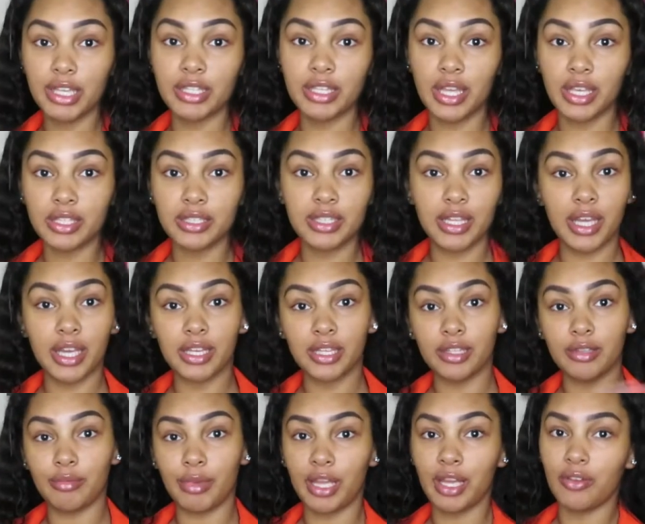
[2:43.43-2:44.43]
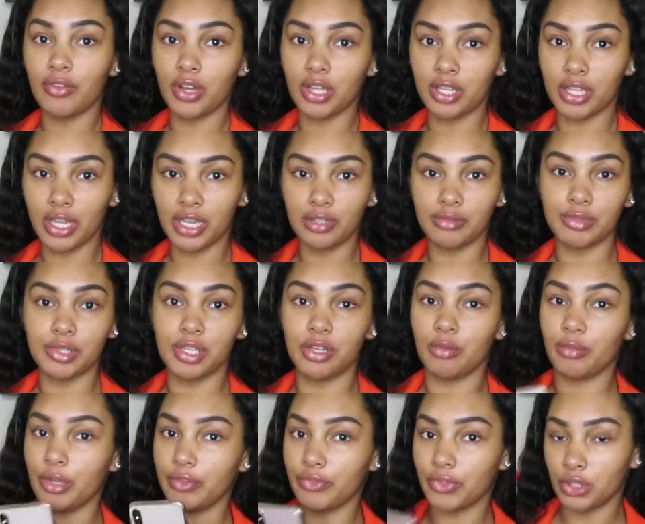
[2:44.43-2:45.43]
next item, I have all the items here on
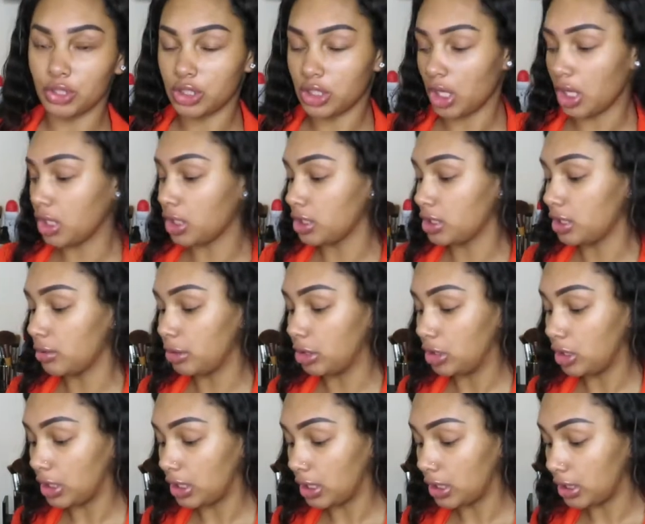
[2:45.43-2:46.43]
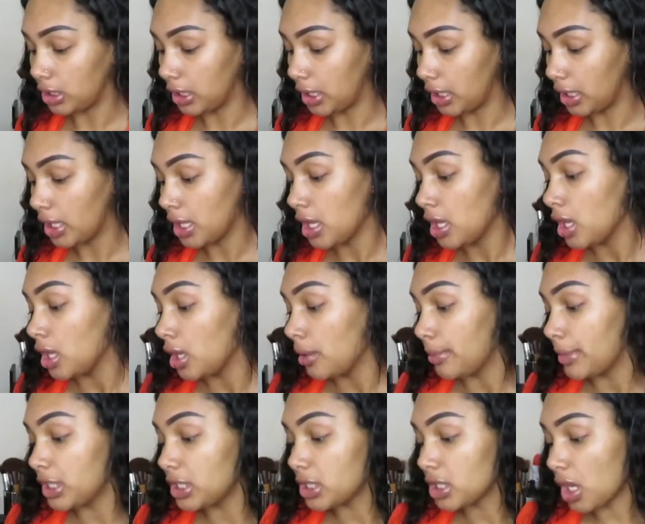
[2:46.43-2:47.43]
my phone, so y'all gonna see me look at it a lot.
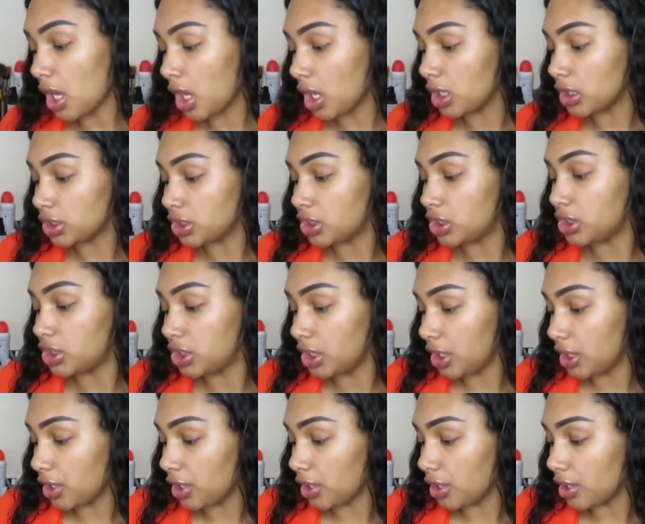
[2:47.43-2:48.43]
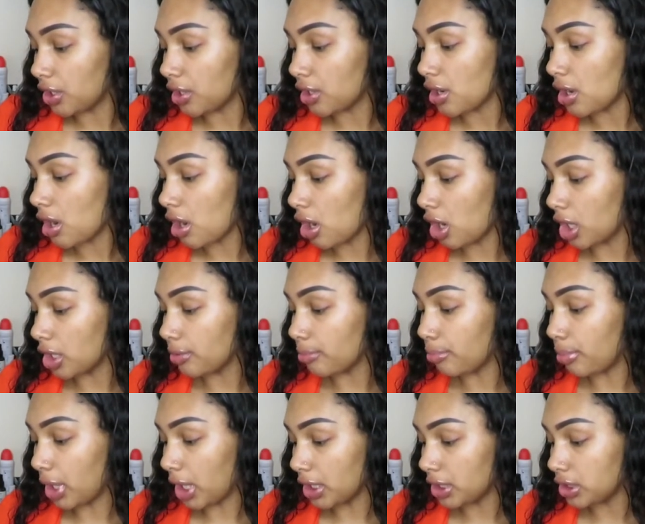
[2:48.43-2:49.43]
But it's called Sheer Heart
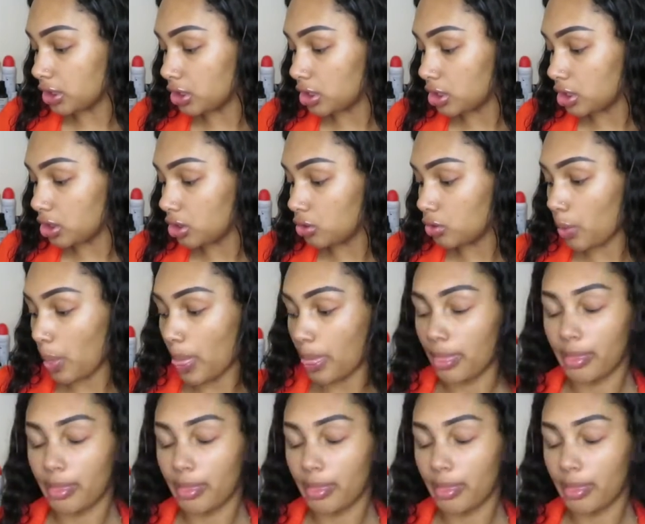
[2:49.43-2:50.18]
Bodysuit.